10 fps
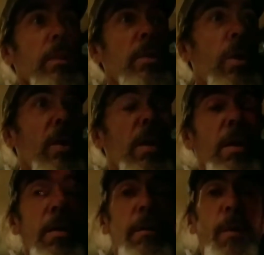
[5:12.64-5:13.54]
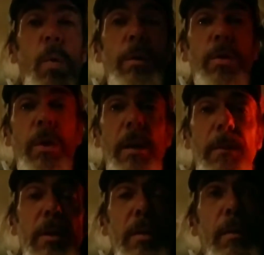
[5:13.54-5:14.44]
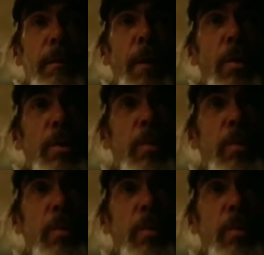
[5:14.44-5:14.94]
Took 4 trips. First